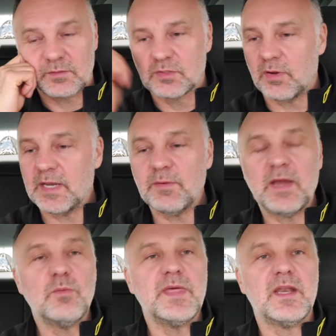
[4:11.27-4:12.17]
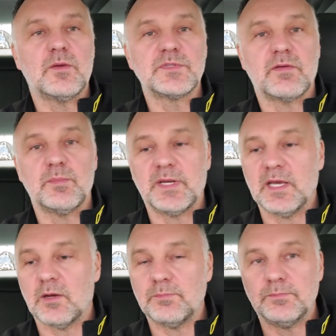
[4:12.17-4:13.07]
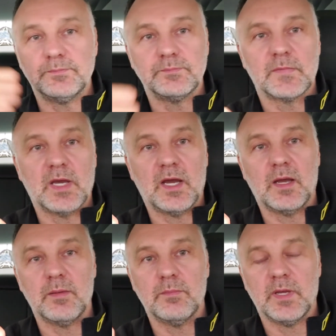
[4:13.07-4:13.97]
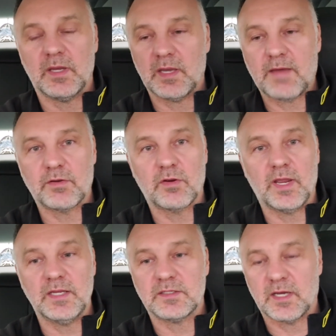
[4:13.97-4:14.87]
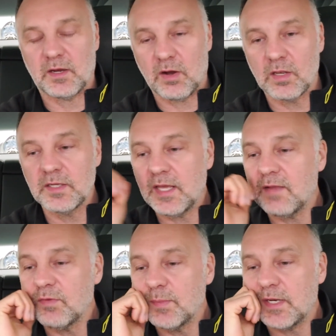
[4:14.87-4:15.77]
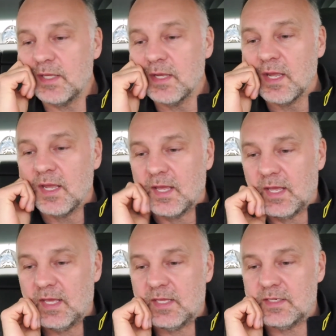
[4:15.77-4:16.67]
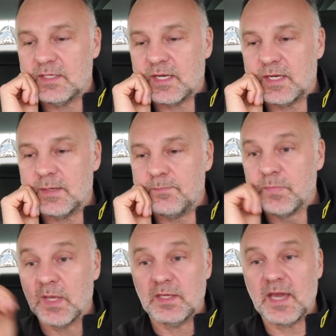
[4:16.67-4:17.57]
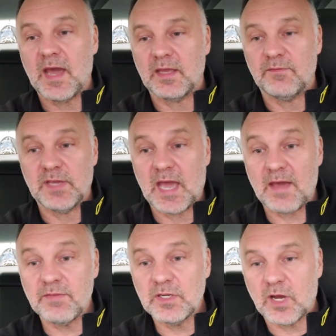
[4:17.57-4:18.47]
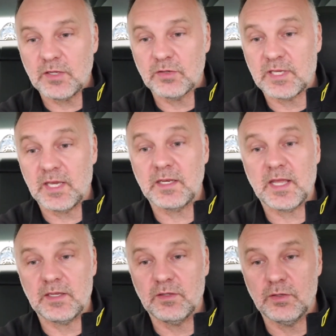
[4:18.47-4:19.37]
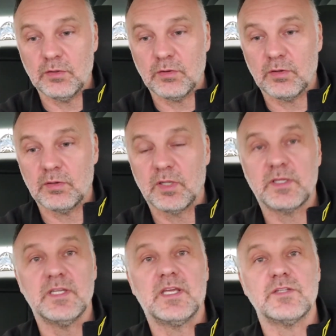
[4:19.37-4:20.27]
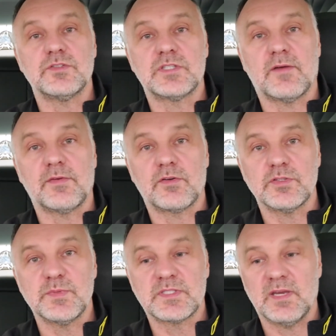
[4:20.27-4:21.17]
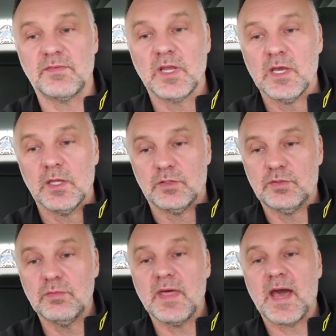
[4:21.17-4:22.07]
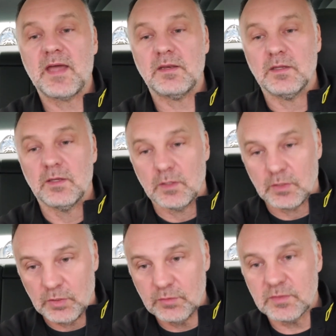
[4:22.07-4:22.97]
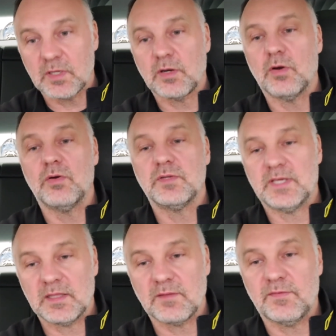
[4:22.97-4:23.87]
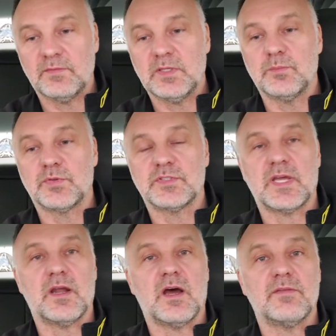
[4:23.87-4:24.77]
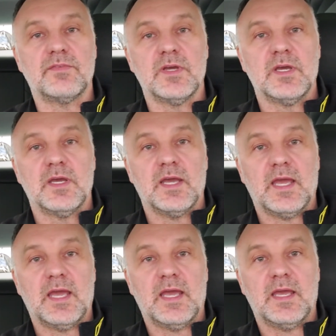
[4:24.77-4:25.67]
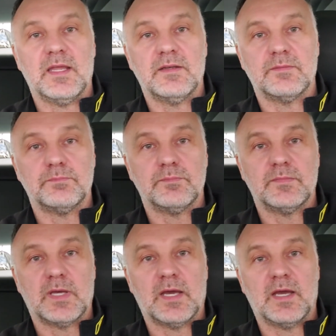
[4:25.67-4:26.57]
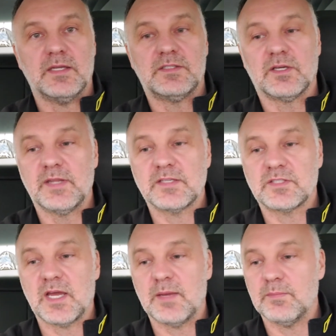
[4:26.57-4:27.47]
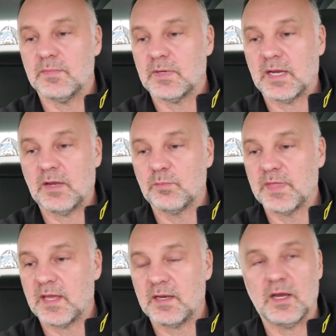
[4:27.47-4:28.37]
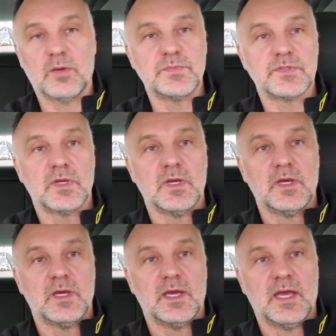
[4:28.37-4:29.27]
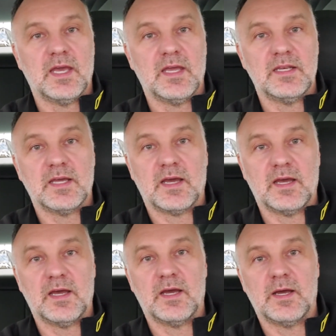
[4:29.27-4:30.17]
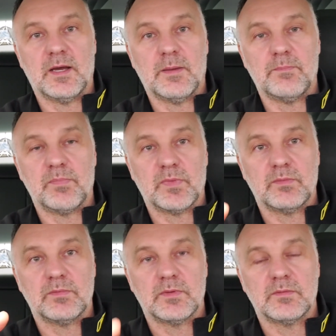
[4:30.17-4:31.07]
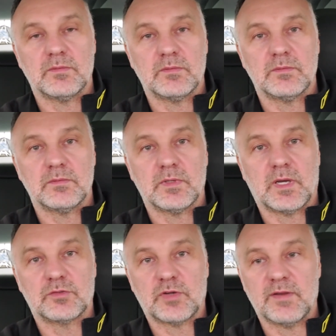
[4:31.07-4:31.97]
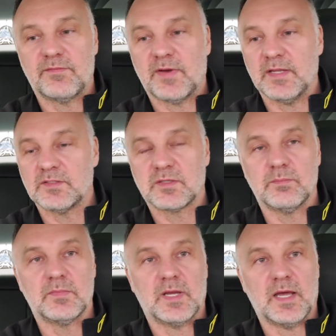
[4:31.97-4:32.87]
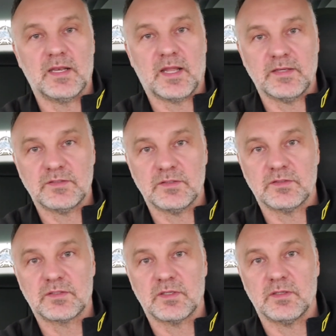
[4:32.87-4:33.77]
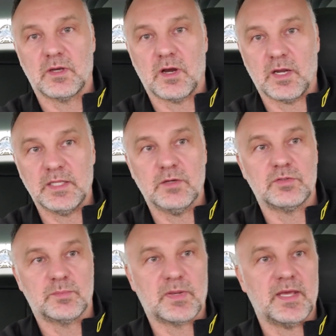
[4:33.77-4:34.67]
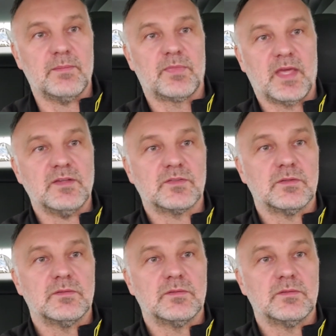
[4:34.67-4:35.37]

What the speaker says: So anyway, I hope that helps everybody out. Have a great holiday, everybody. And if you haven't got your kit and you're looking to get yourself a Christmas gift, do that. Use the code, get the 15% off. And until next time, I hope that helps. And I'll try to find some unlicensed audio to play. Thanks.